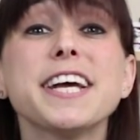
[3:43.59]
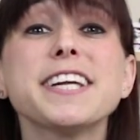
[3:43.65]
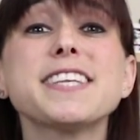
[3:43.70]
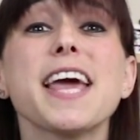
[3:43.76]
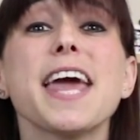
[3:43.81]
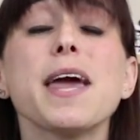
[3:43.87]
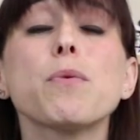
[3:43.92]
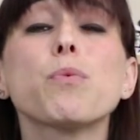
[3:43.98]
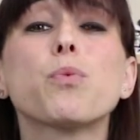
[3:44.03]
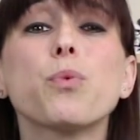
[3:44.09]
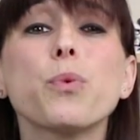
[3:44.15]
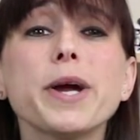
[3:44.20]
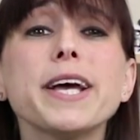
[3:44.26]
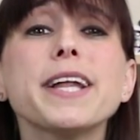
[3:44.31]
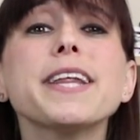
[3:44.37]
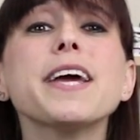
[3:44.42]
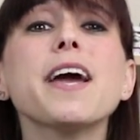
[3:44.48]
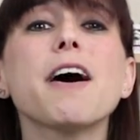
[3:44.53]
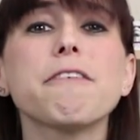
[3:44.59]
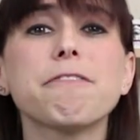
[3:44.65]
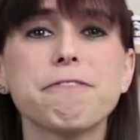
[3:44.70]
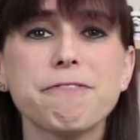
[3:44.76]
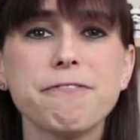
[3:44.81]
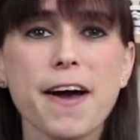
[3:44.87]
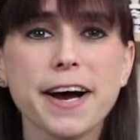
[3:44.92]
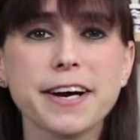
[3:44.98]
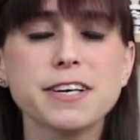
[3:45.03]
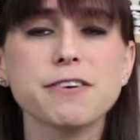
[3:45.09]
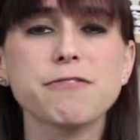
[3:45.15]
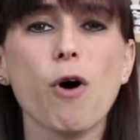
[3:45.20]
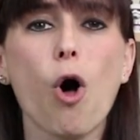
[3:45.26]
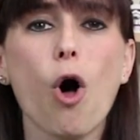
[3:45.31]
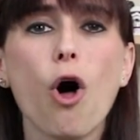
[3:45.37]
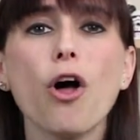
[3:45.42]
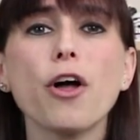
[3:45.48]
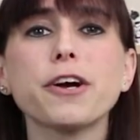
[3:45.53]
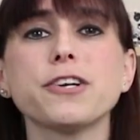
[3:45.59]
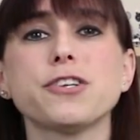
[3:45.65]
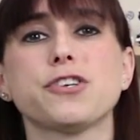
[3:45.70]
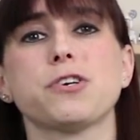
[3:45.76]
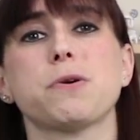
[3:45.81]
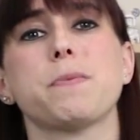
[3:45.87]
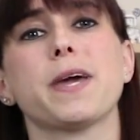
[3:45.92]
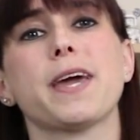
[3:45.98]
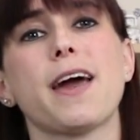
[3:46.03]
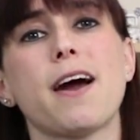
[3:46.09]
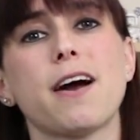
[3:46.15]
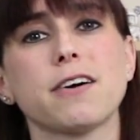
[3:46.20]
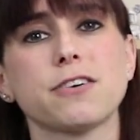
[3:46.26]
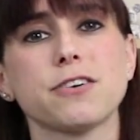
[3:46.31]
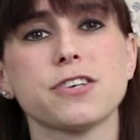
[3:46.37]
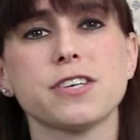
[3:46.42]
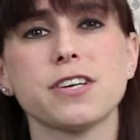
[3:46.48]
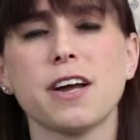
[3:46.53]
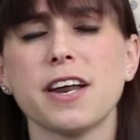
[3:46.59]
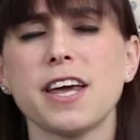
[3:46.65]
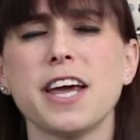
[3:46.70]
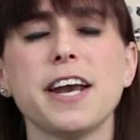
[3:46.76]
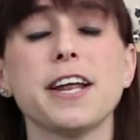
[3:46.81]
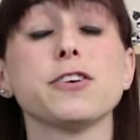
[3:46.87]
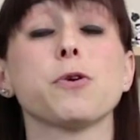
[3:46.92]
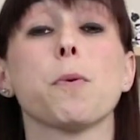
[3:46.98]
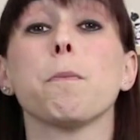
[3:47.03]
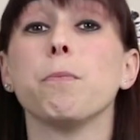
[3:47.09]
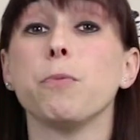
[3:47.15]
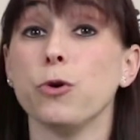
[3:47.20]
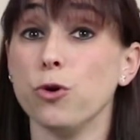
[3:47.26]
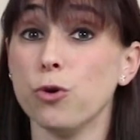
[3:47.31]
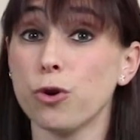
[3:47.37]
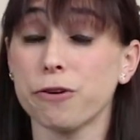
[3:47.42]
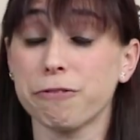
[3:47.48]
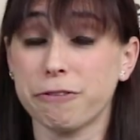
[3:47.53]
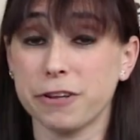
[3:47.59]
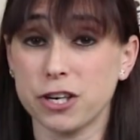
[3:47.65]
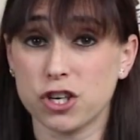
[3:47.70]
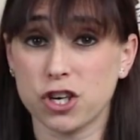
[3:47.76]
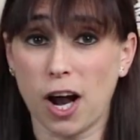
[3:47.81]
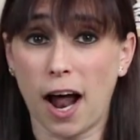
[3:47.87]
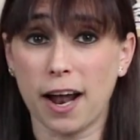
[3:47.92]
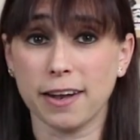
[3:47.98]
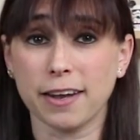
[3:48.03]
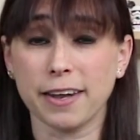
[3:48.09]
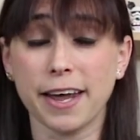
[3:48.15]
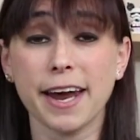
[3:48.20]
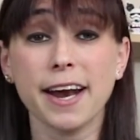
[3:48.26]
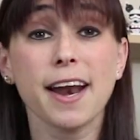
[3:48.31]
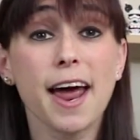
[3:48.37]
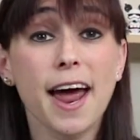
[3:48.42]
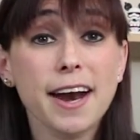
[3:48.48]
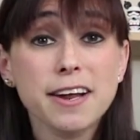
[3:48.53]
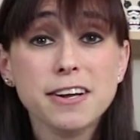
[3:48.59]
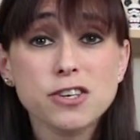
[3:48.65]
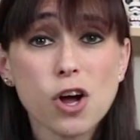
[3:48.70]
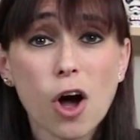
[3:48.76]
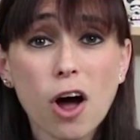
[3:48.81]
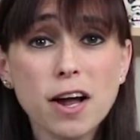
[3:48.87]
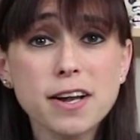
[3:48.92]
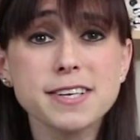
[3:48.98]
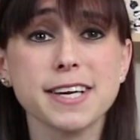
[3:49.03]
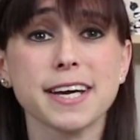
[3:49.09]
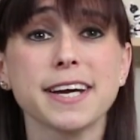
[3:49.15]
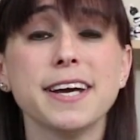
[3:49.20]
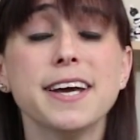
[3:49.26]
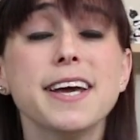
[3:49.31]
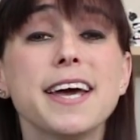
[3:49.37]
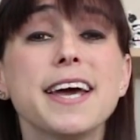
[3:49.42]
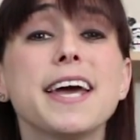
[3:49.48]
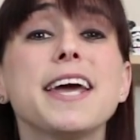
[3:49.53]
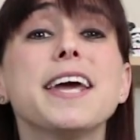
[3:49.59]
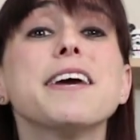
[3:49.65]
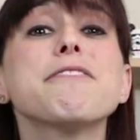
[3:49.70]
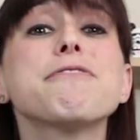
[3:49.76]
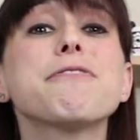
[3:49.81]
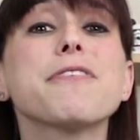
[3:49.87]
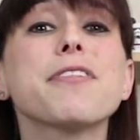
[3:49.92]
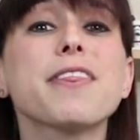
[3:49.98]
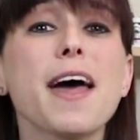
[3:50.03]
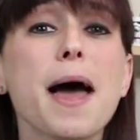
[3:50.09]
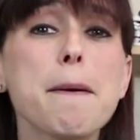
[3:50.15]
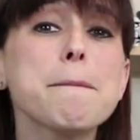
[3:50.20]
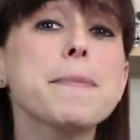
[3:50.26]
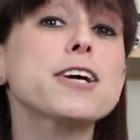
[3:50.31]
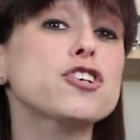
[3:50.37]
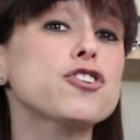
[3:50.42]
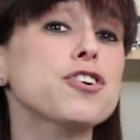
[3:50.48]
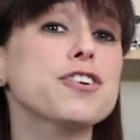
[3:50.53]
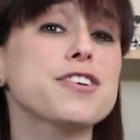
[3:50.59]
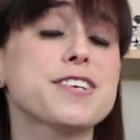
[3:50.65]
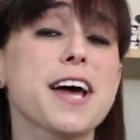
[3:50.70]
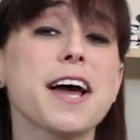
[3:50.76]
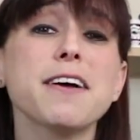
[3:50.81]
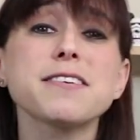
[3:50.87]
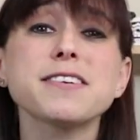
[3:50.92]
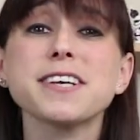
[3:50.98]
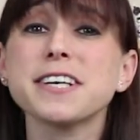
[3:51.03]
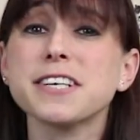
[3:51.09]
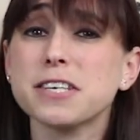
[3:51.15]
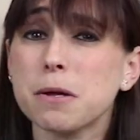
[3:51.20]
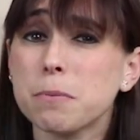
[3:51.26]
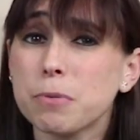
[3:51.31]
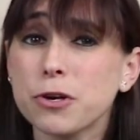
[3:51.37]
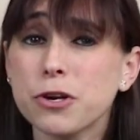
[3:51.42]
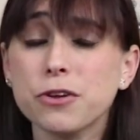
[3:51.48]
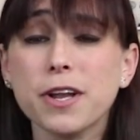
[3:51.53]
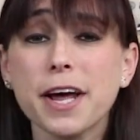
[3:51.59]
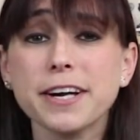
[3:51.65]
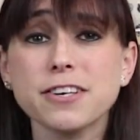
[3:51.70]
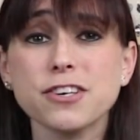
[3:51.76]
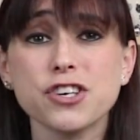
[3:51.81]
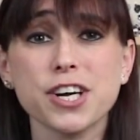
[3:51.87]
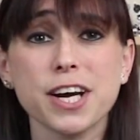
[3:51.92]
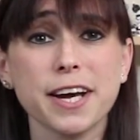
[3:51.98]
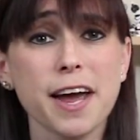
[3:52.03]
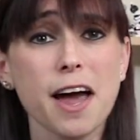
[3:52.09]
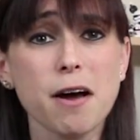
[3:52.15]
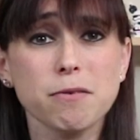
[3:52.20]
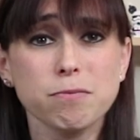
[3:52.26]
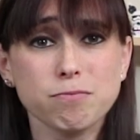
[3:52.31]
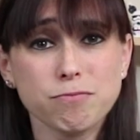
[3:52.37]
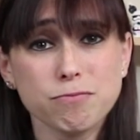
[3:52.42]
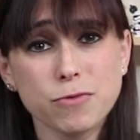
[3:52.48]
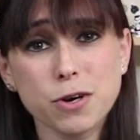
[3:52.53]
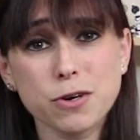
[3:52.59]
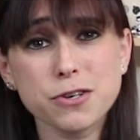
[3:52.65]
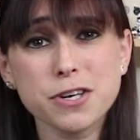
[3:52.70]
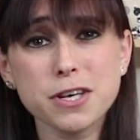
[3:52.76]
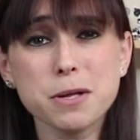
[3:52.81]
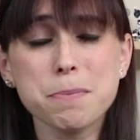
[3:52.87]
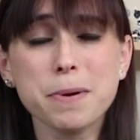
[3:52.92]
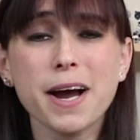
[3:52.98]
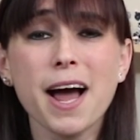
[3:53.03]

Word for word: it's a really effective, all-consuming character study. It is beautifully shot and lit, and it's haunting. If that mixture sounds like something you'd like to check out, go see The